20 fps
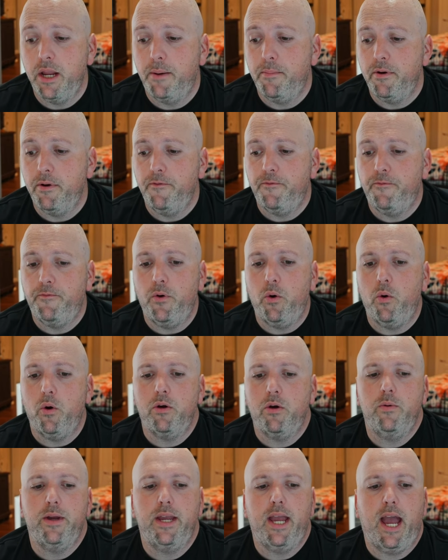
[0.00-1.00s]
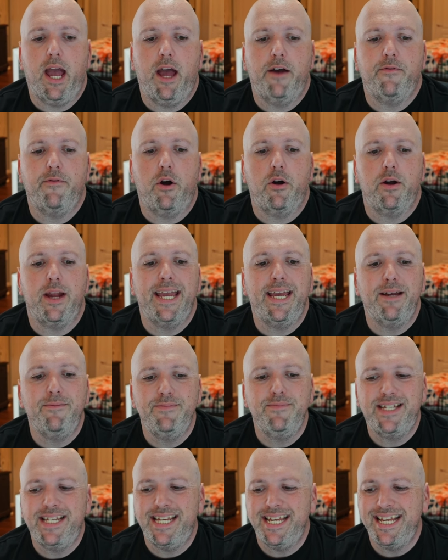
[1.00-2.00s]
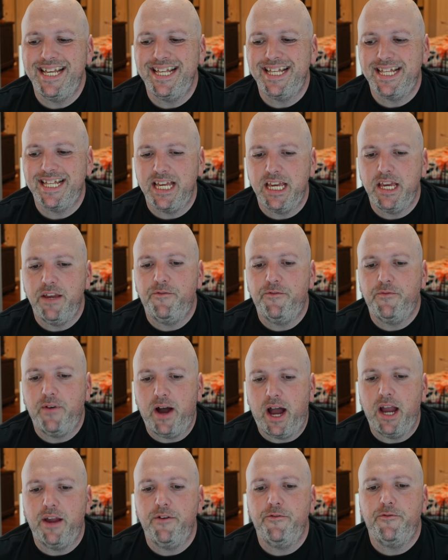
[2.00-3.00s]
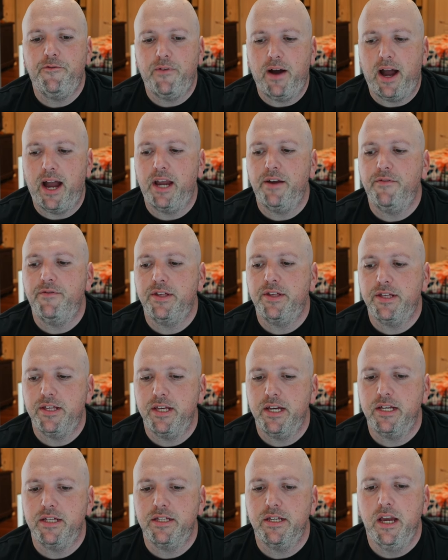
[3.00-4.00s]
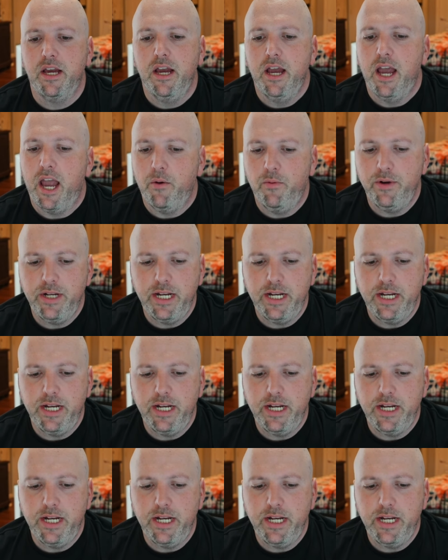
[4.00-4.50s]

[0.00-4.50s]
4, we have our MTZ556, and we need a